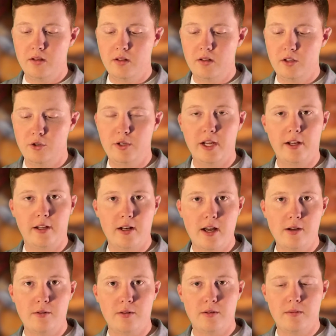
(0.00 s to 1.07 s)
You take it
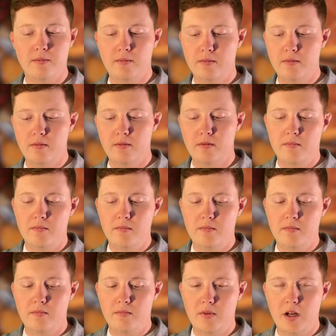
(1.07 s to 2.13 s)
out.
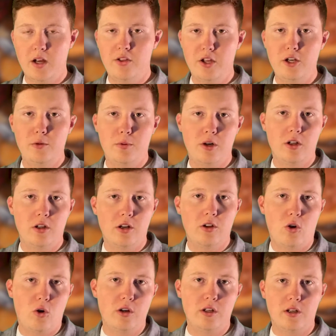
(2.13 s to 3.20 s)
And then you put a little
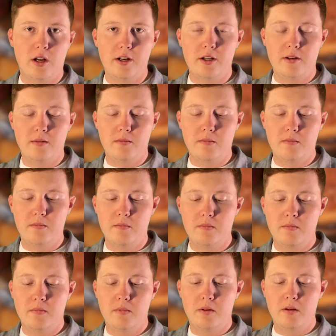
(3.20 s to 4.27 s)
oil on
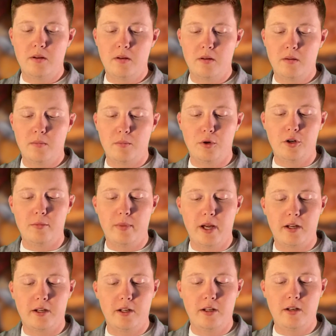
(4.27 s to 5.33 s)
it. Put it
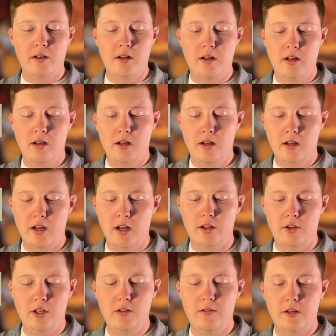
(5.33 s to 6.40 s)
back in and
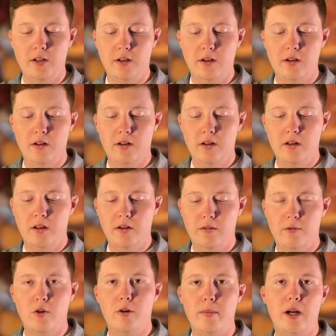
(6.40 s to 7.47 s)
leave in
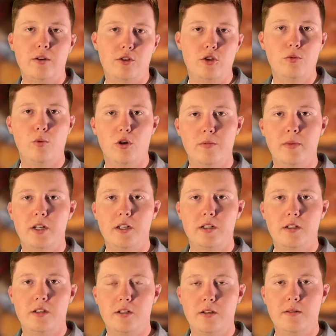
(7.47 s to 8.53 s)
for about 2 more
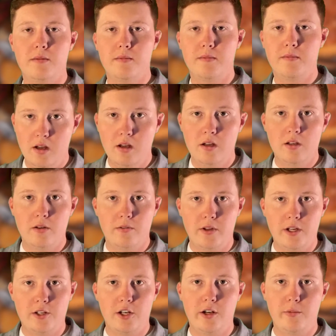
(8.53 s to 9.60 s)
minutes. Fake
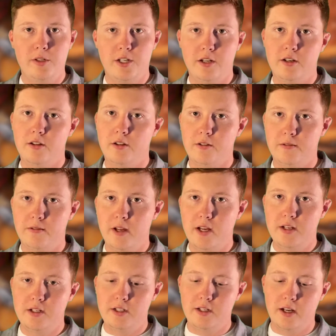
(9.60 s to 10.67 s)
Jeremy's getting a little
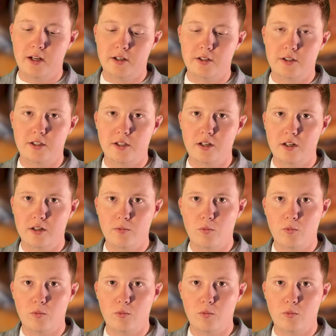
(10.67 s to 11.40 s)
fancy on us here.